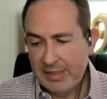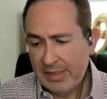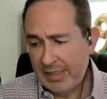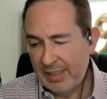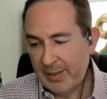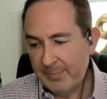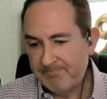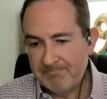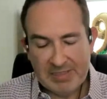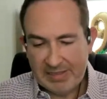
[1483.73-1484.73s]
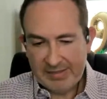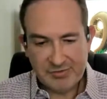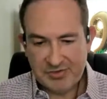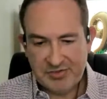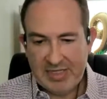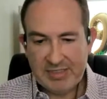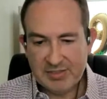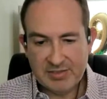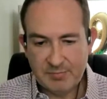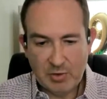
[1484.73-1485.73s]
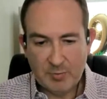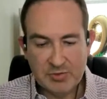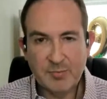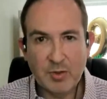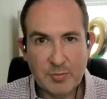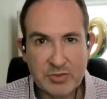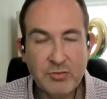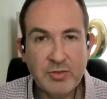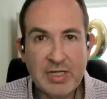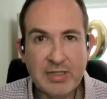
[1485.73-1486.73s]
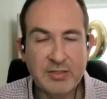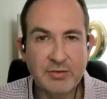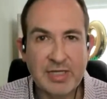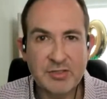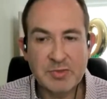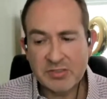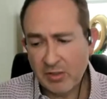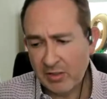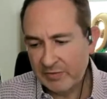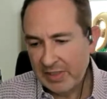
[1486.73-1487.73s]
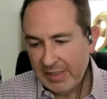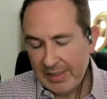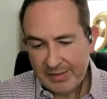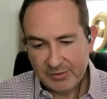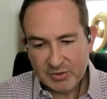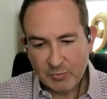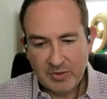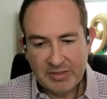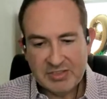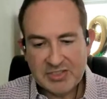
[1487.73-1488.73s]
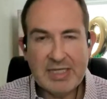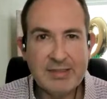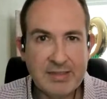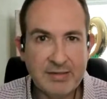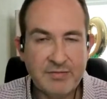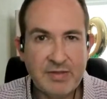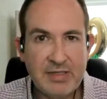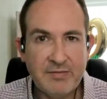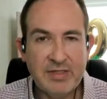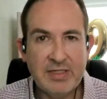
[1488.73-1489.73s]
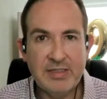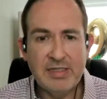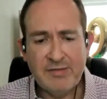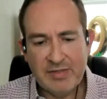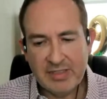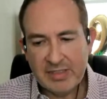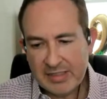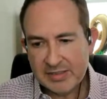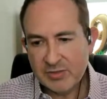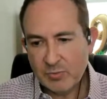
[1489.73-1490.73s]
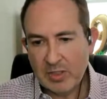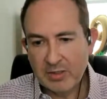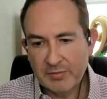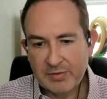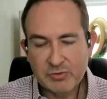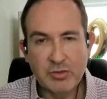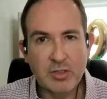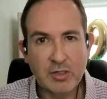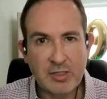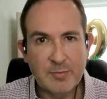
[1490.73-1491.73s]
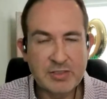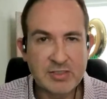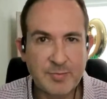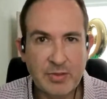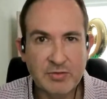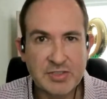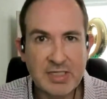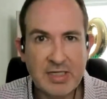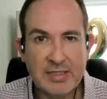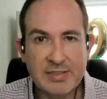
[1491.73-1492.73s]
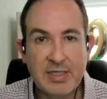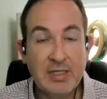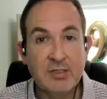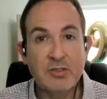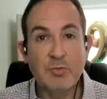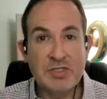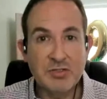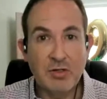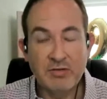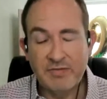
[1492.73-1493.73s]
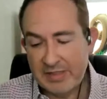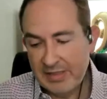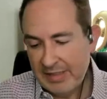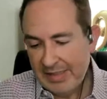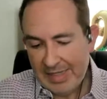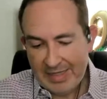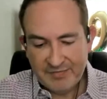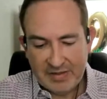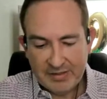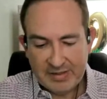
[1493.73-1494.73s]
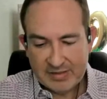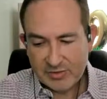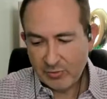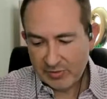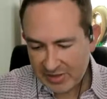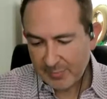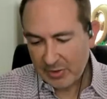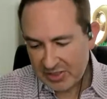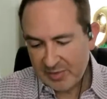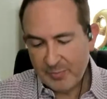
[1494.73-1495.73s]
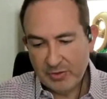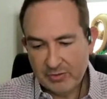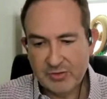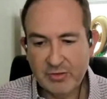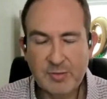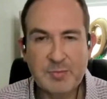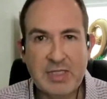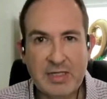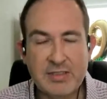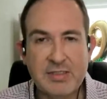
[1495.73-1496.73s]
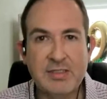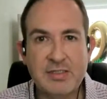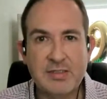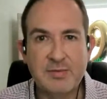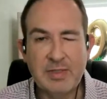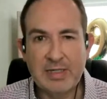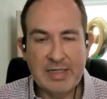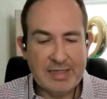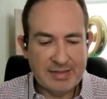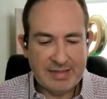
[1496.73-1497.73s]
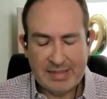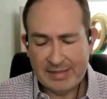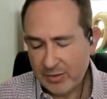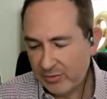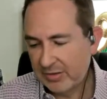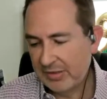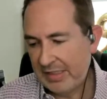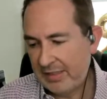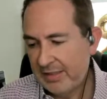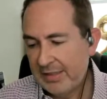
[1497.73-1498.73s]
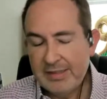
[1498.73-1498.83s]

and then it just stays almost in perpetuity until that's resolved. And there's a real incentive, even in cases where there's good arguments on both sides, to resolve it. I found in somewhat similar circumstances, again anecdotally,